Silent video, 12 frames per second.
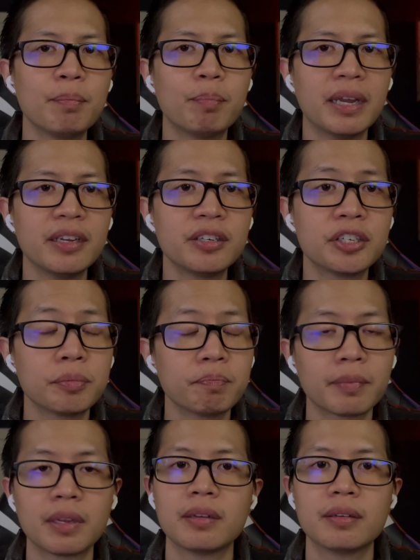page
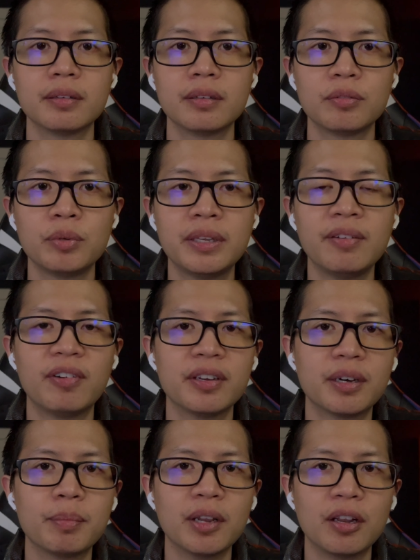with different
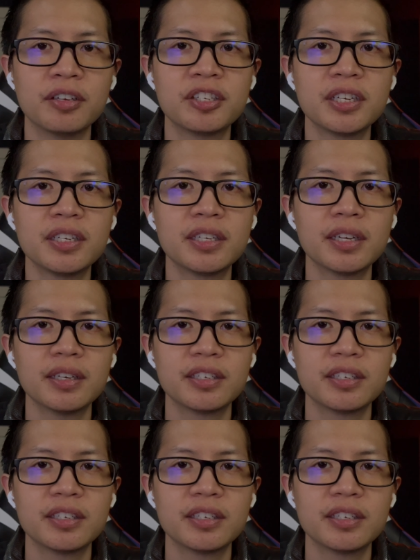terminologies.